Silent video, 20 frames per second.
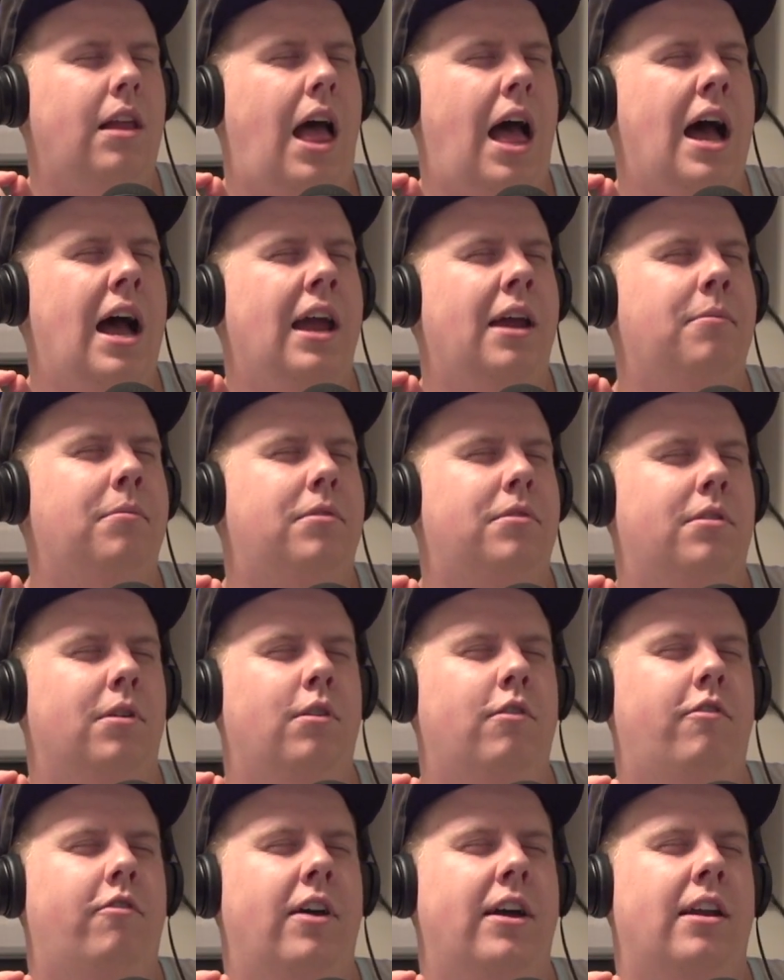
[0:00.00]
I am
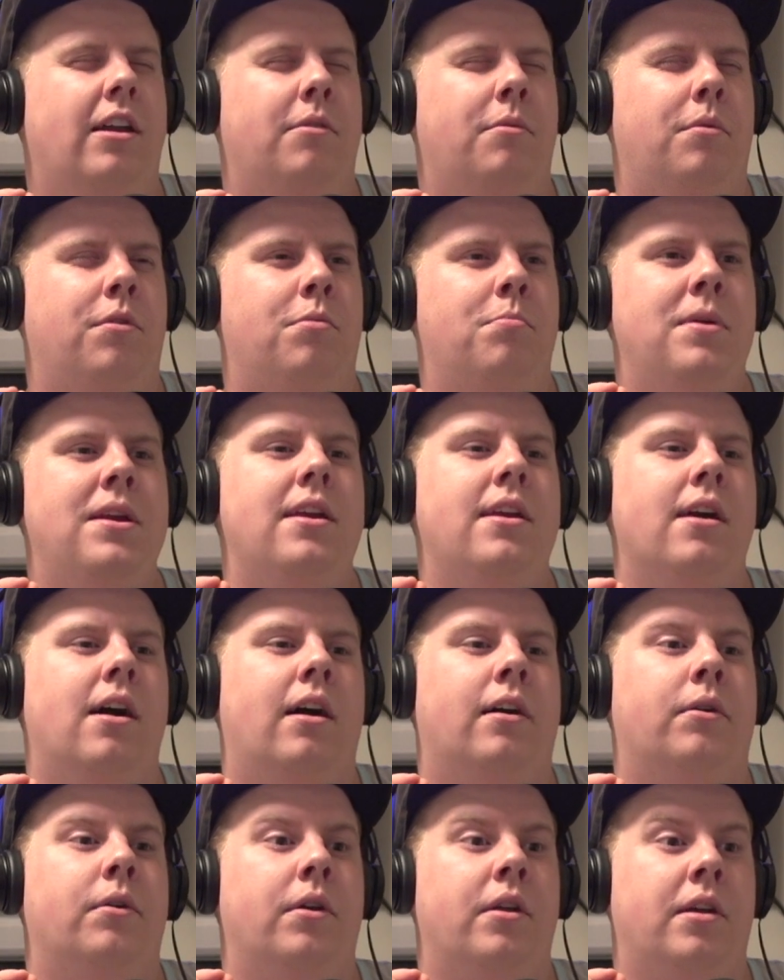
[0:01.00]
so fed up with
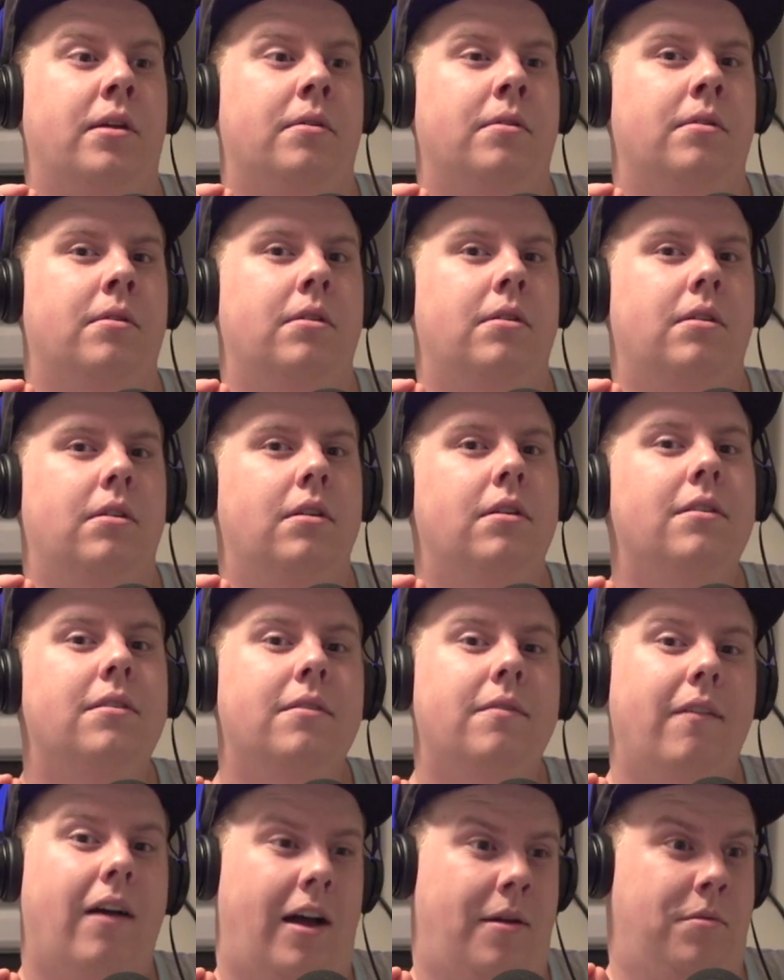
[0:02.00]
mediocrity.
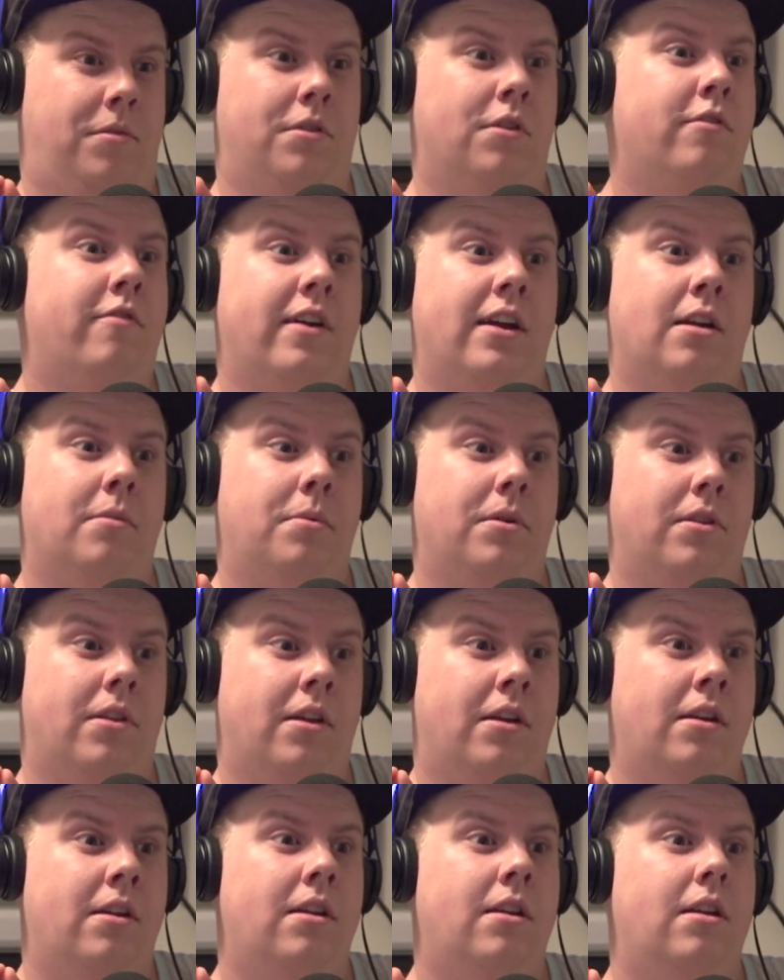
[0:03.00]
I'm so fed up with
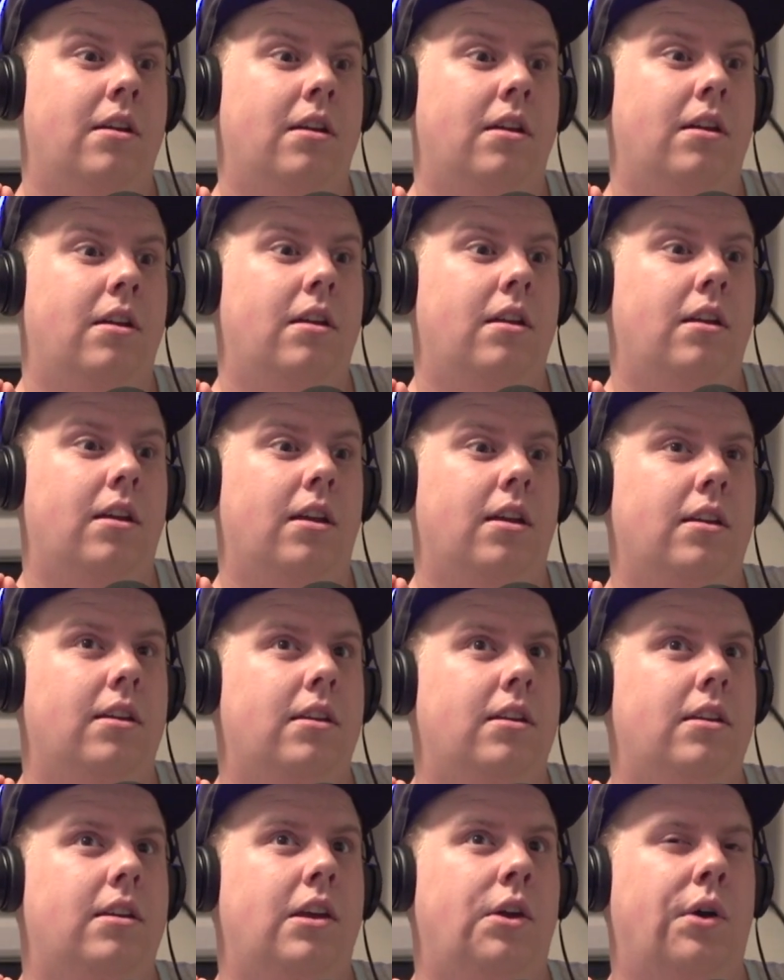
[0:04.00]
it.
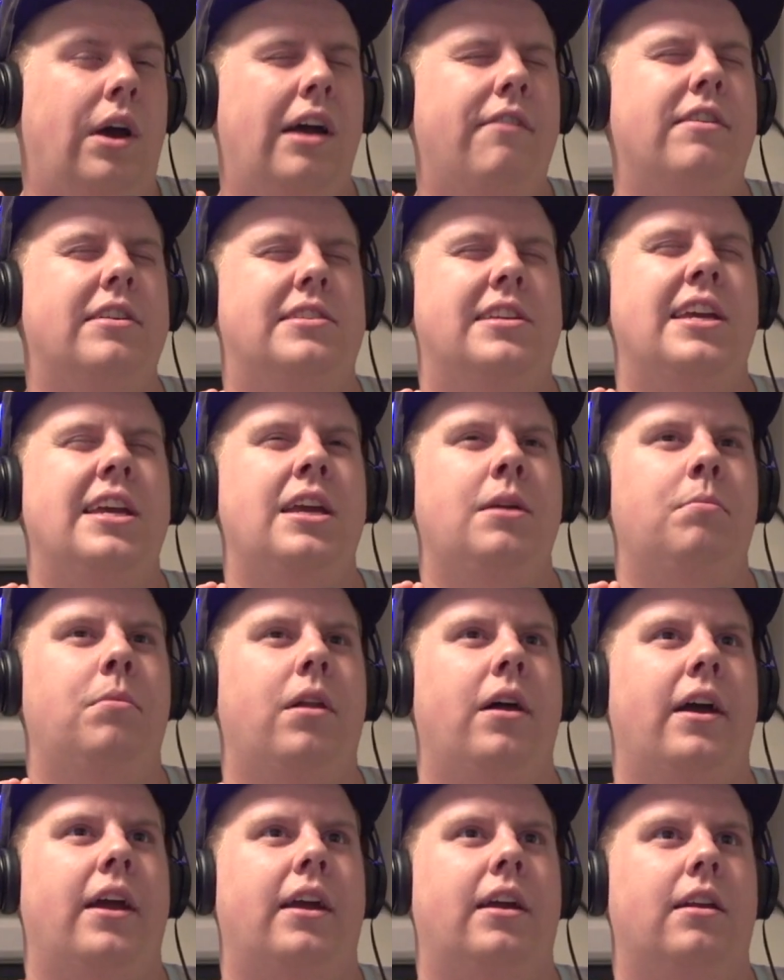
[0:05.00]
You have a team
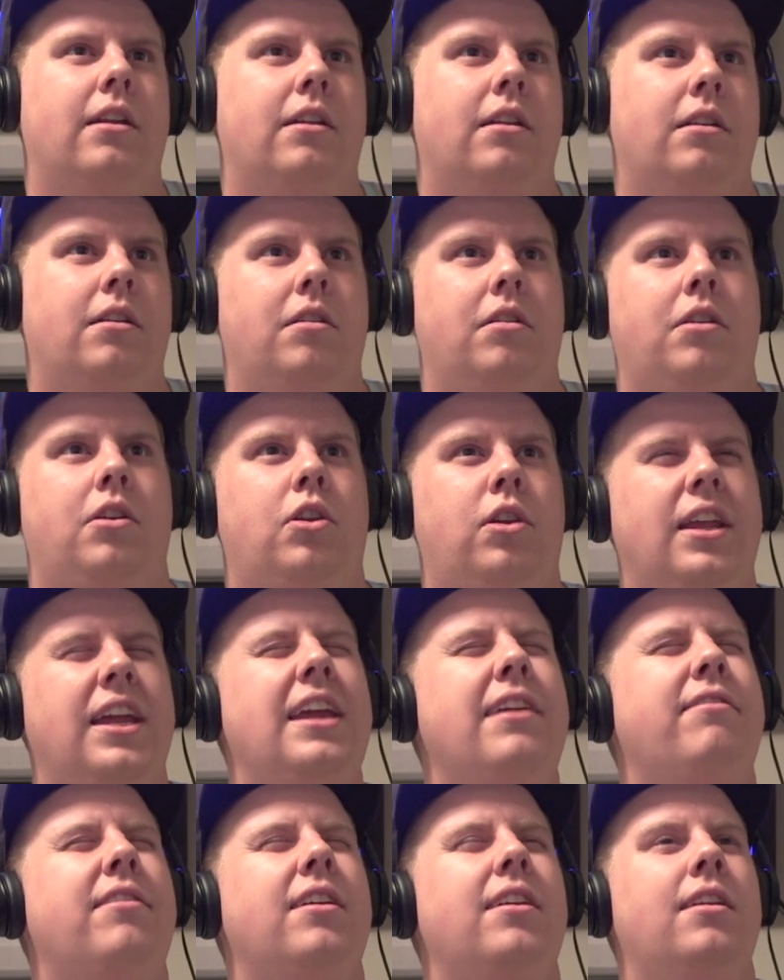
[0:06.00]
like
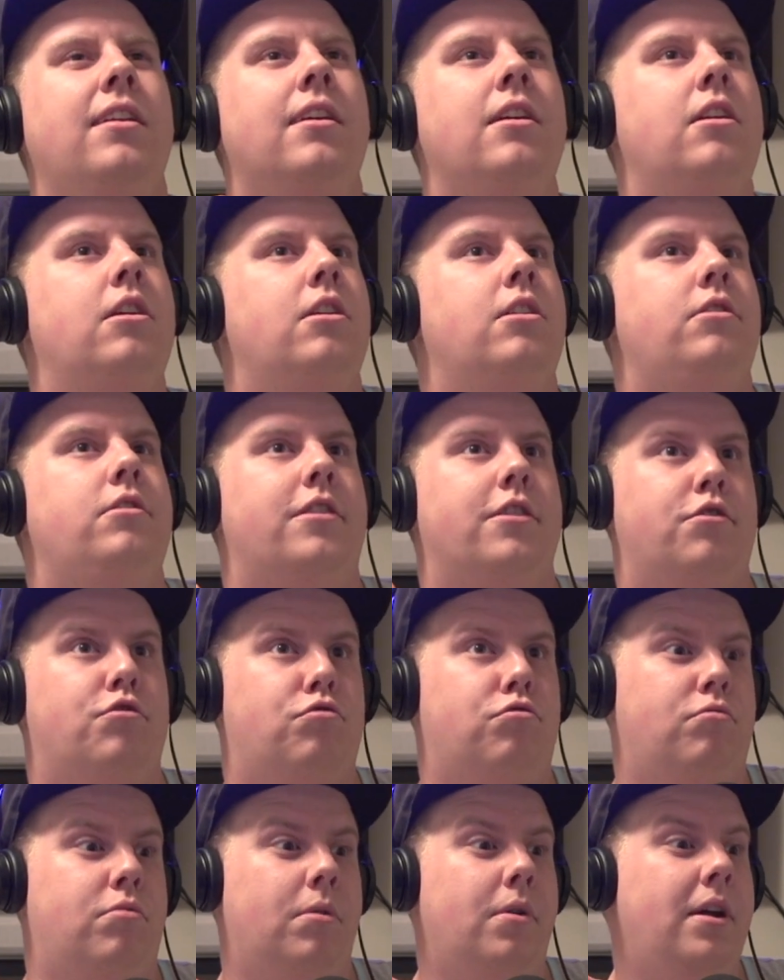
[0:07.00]
Cleveland,
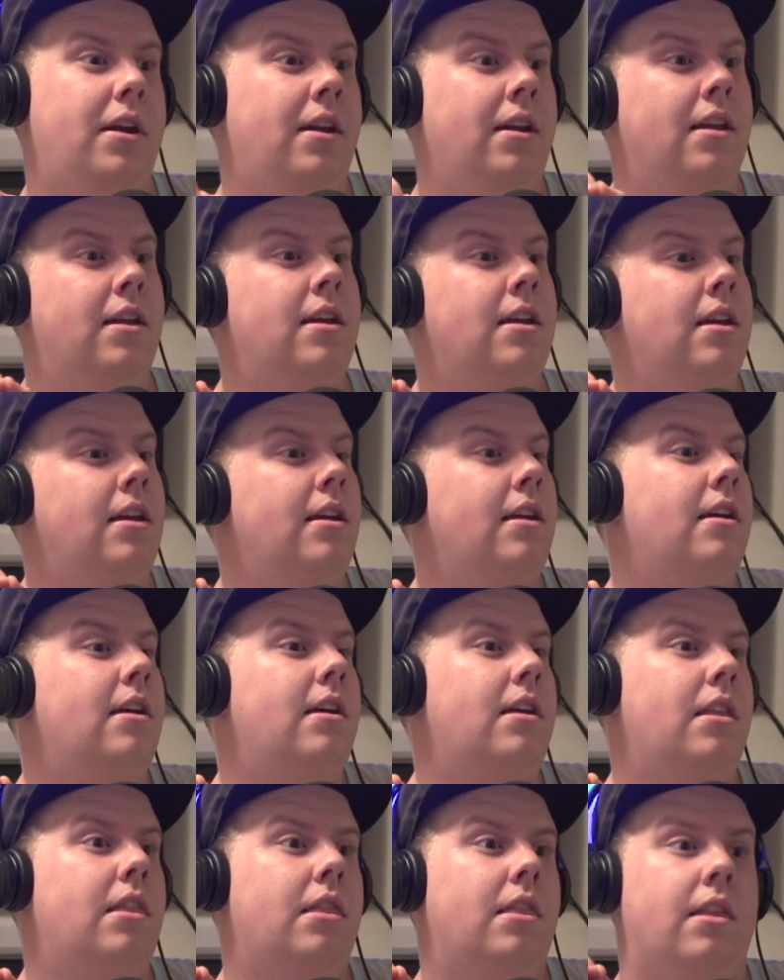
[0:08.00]
Detroit,
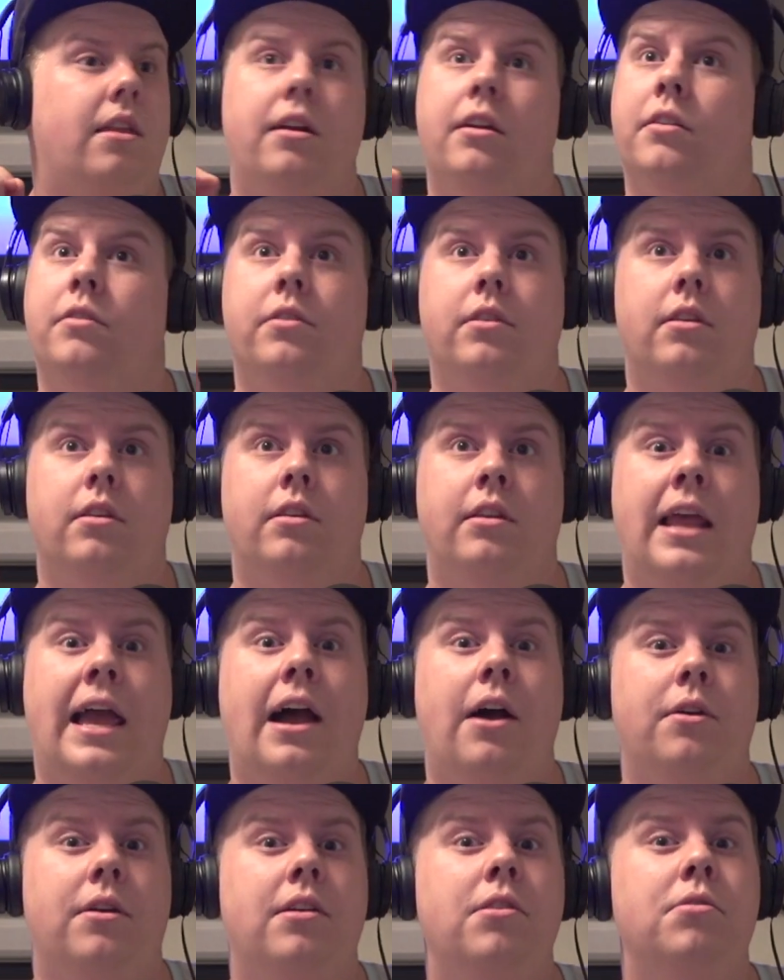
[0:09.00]

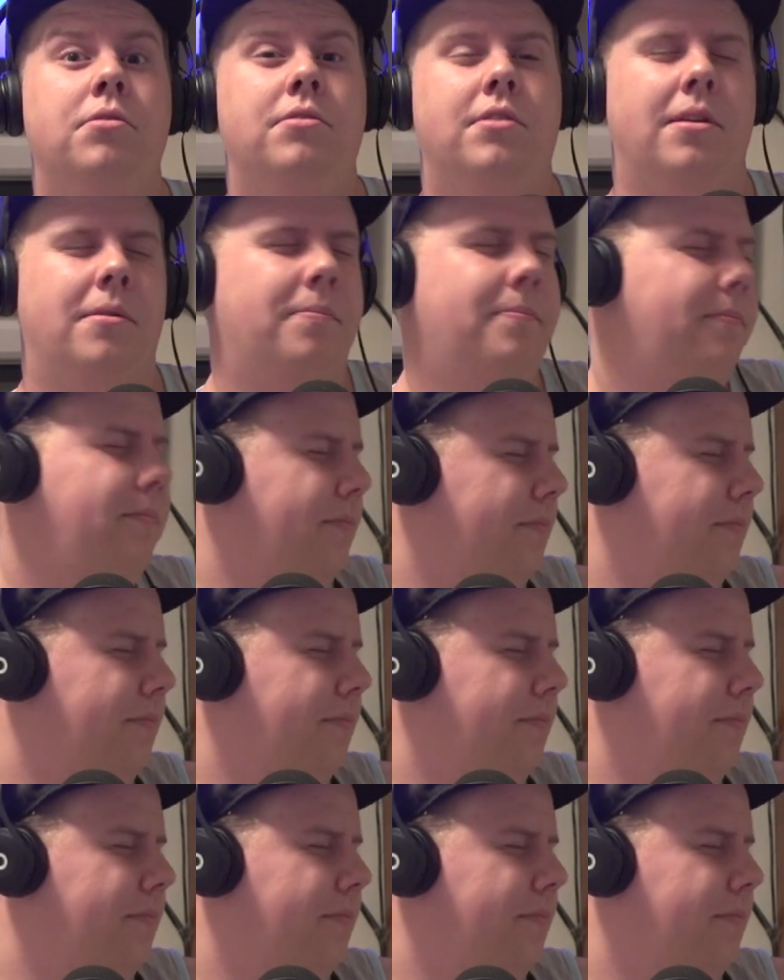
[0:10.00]
now Houston,